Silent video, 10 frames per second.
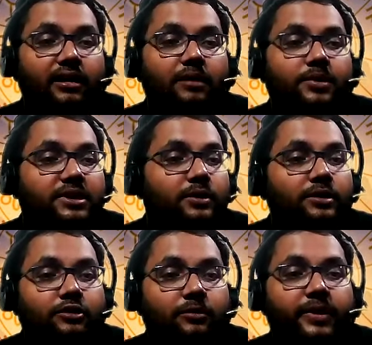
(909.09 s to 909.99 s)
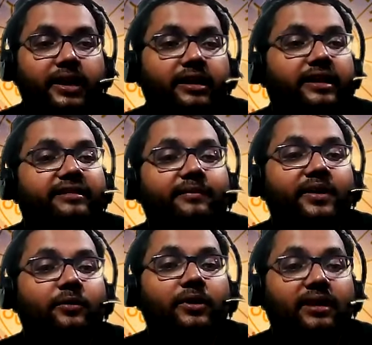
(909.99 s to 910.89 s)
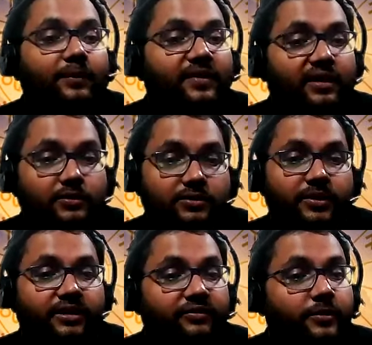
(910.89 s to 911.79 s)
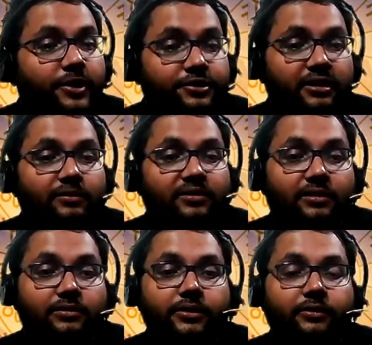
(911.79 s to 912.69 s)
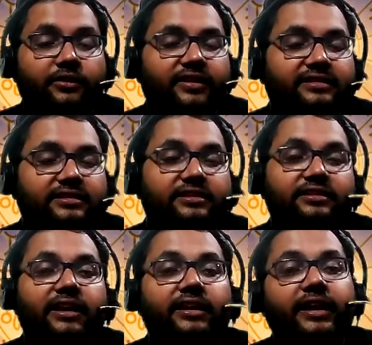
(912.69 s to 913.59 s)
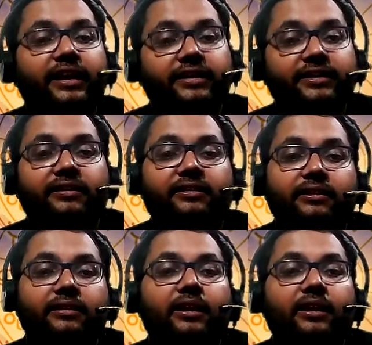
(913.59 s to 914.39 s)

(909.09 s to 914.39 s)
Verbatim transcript: a particular topic and then accepting what comes out what information comes out you know it's, it's just like digging the earth